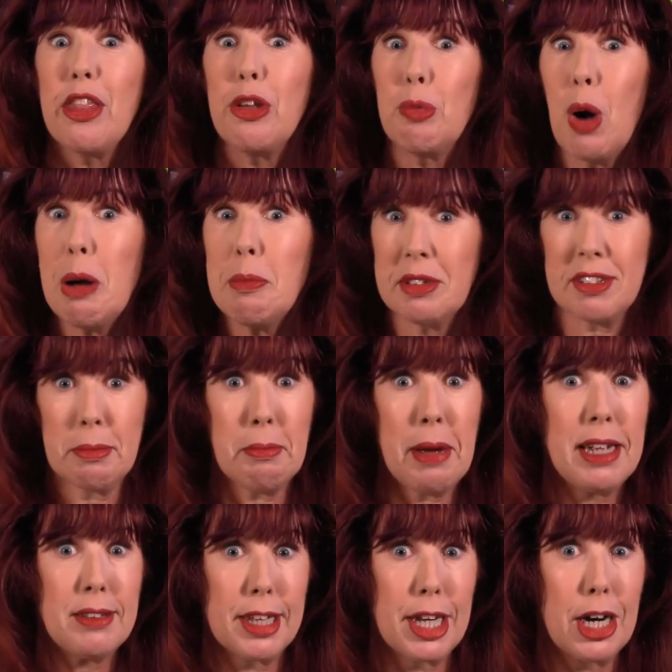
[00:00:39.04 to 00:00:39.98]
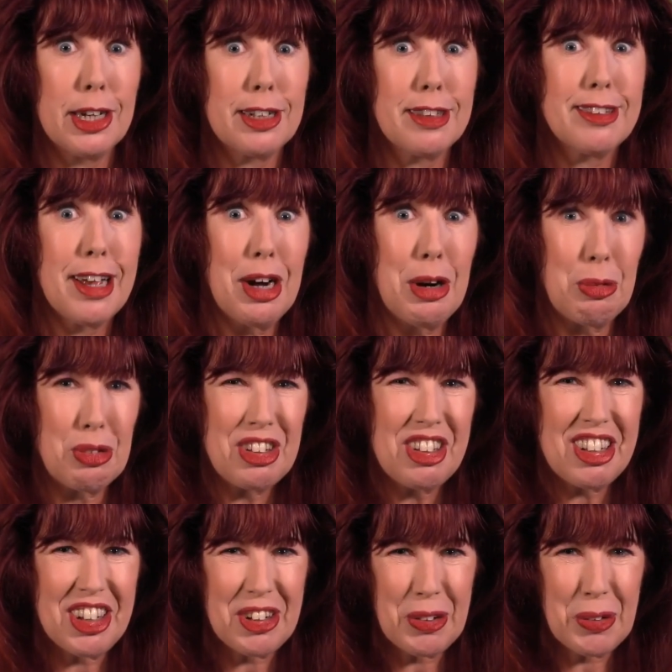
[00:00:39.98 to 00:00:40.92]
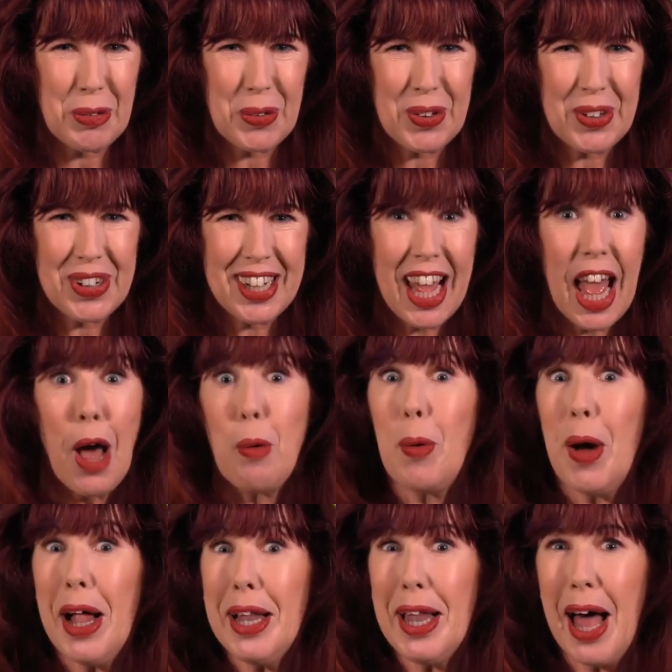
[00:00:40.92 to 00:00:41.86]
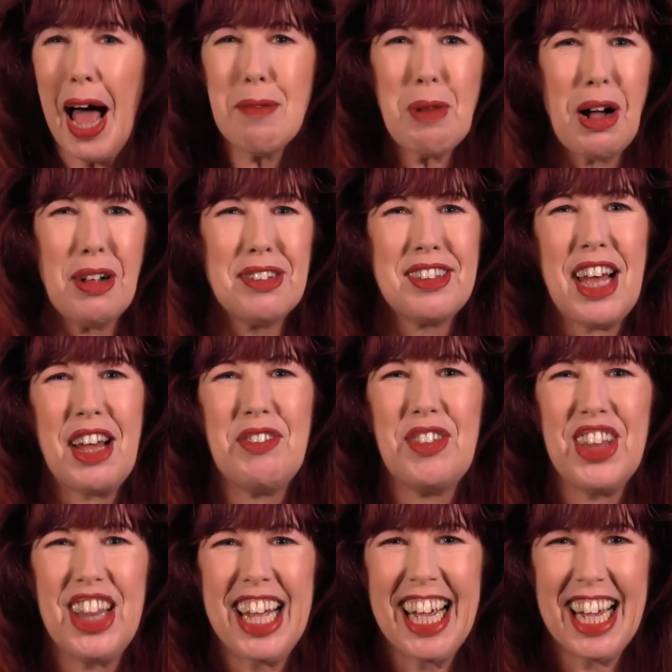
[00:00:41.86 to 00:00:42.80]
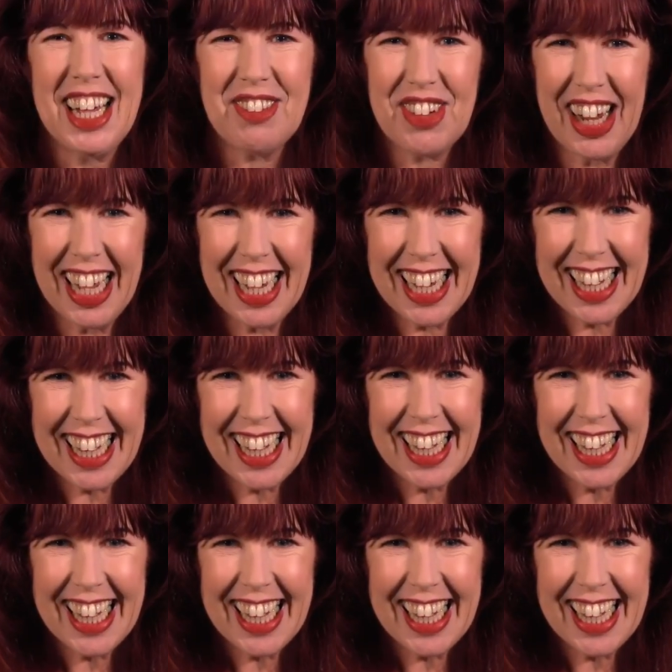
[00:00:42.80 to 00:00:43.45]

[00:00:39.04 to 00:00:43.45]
The rum is amazing on its own, too. Well, I'm all set for the evening.